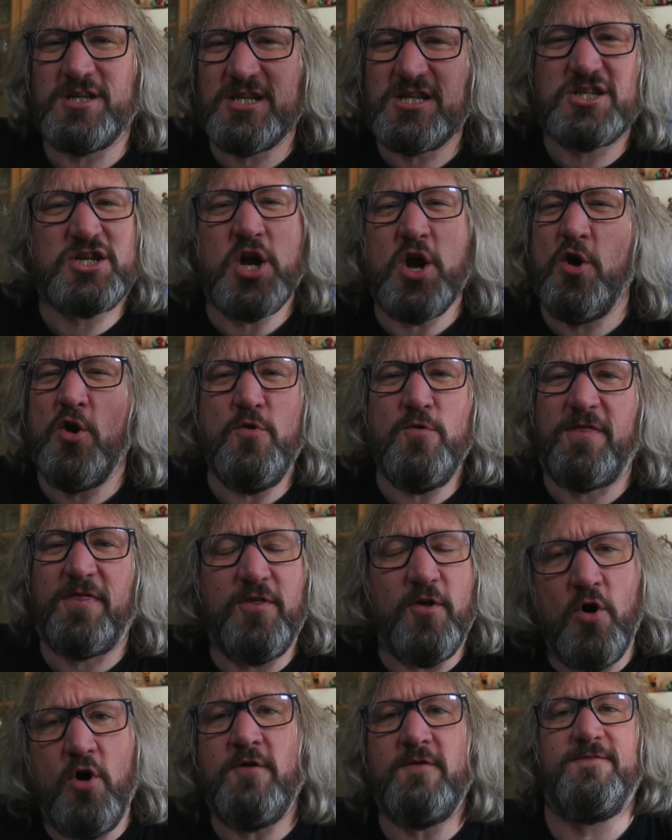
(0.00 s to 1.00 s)
It's too
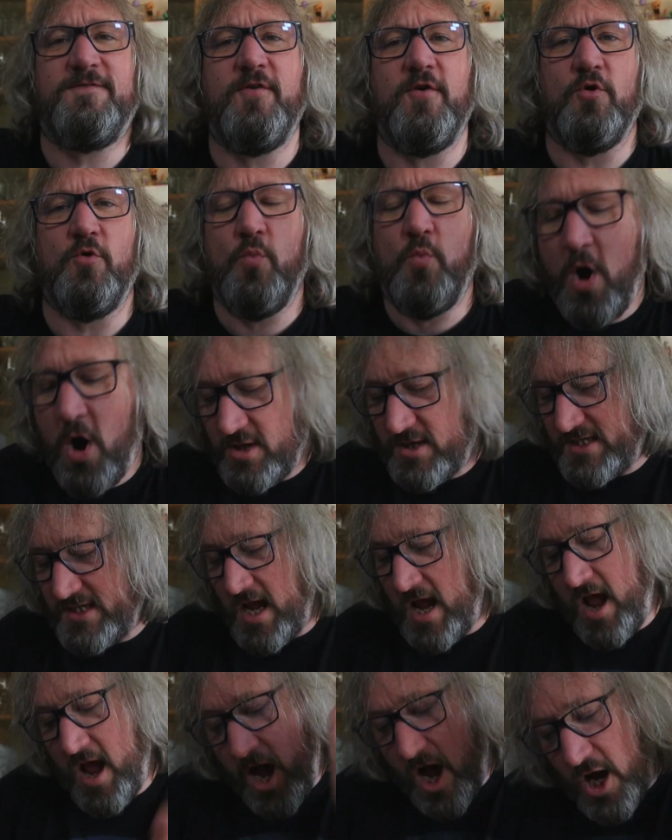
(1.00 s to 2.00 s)
thoughtful. What
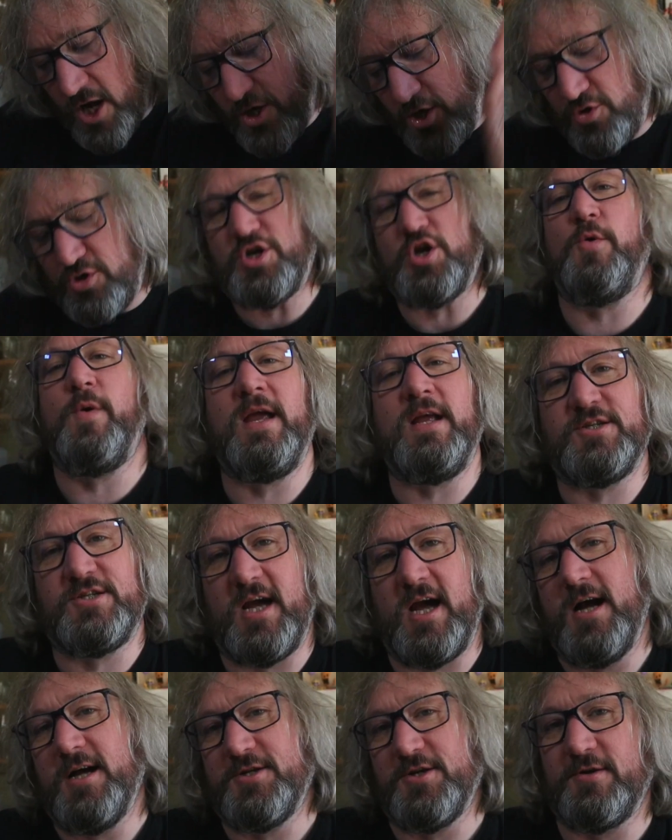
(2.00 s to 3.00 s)
are you doing,
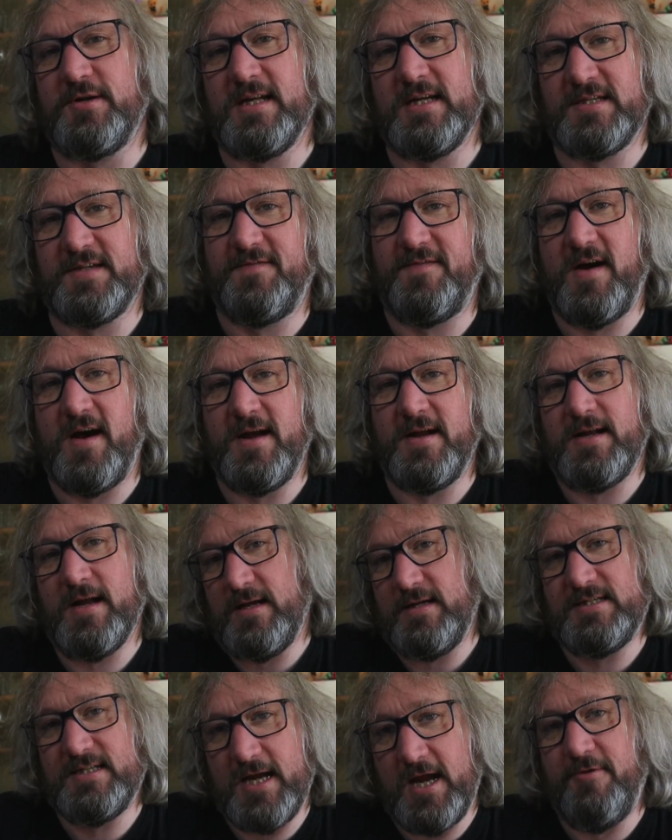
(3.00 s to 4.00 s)
G.I. Joe Classified
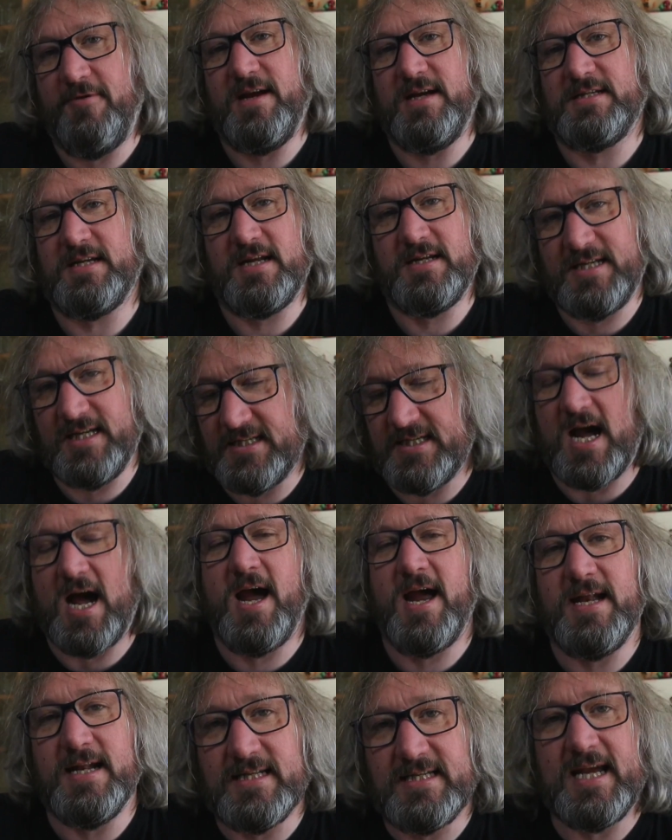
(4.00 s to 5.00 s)
Series
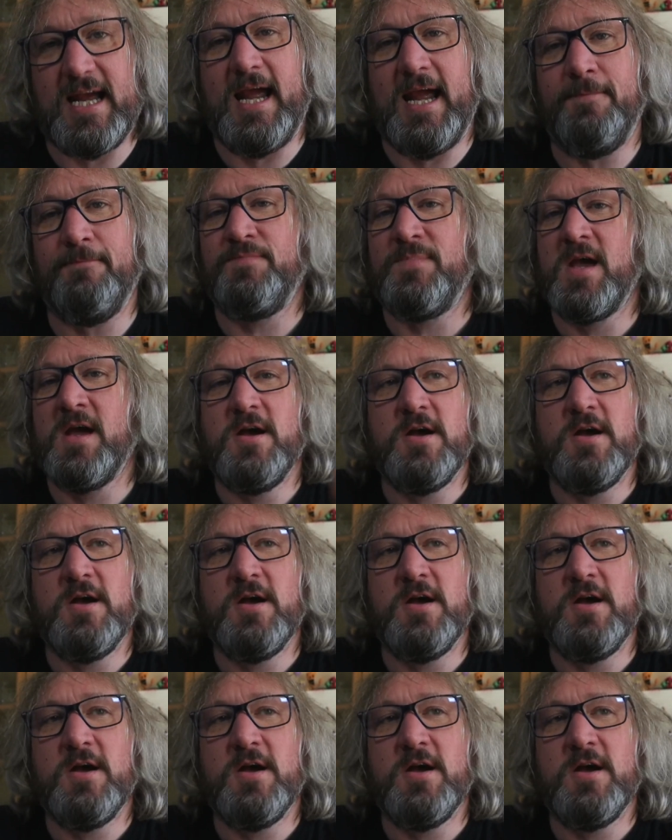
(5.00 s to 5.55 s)
design team?